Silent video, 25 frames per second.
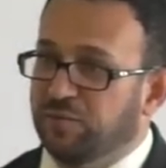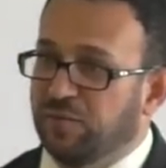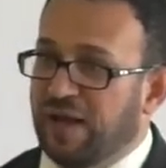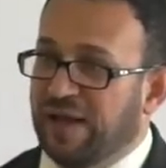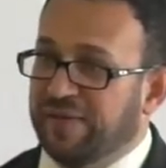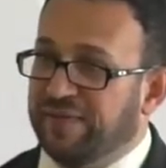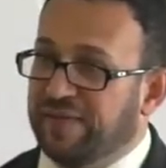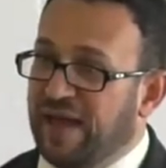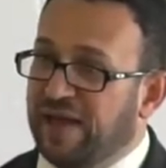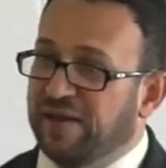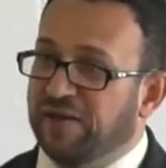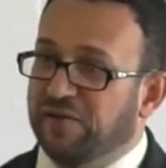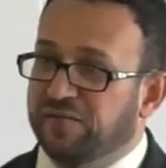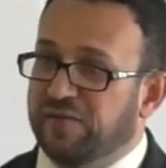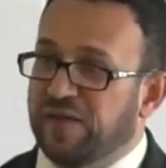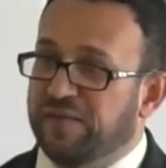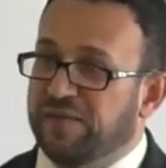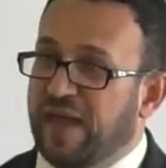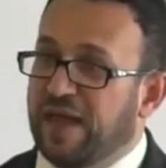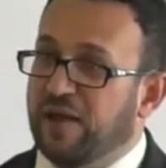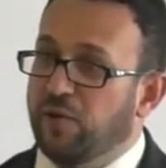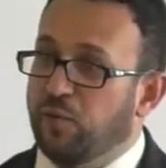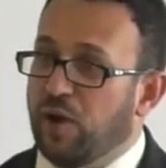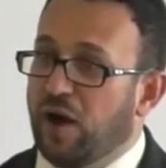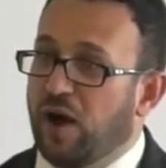At the end of the
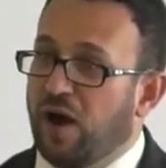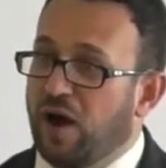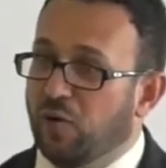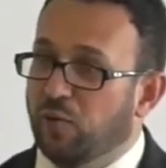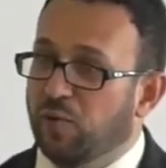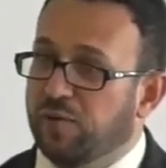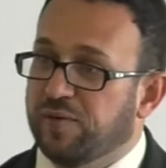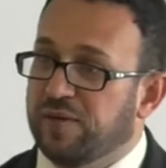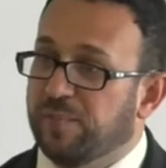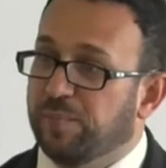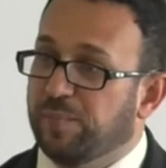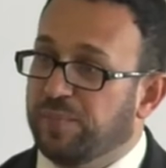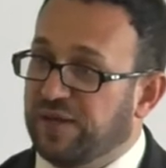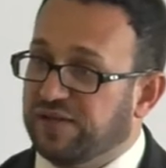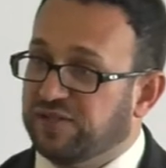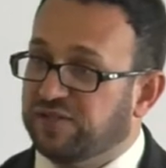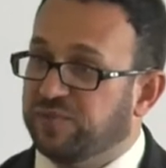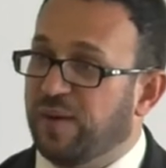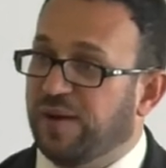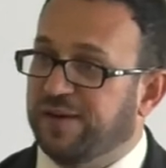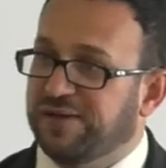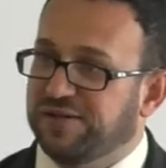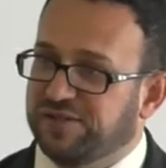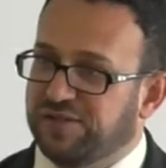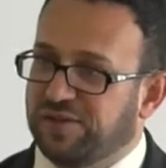day, we are within plus
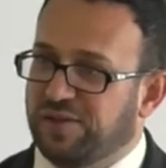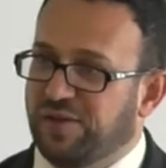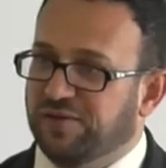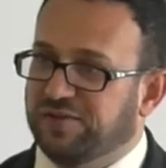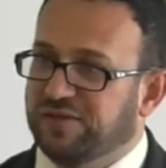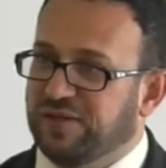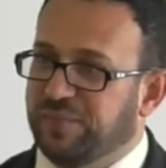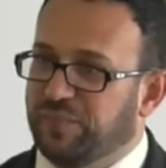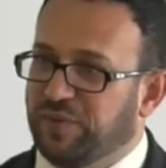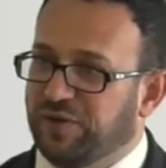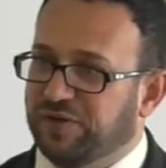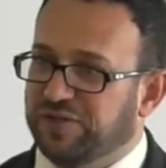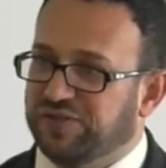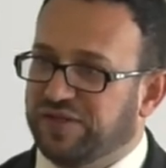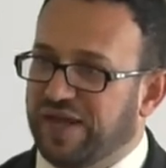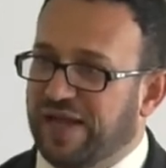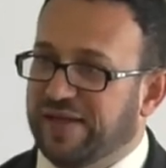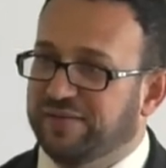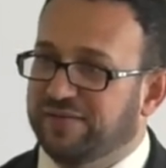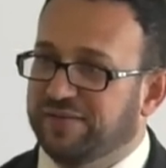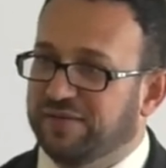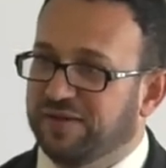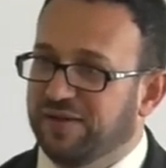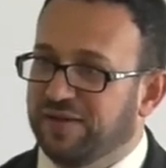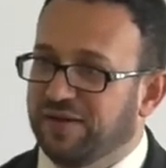minus
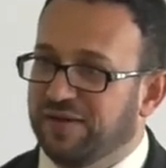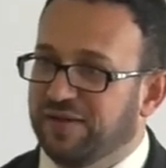30%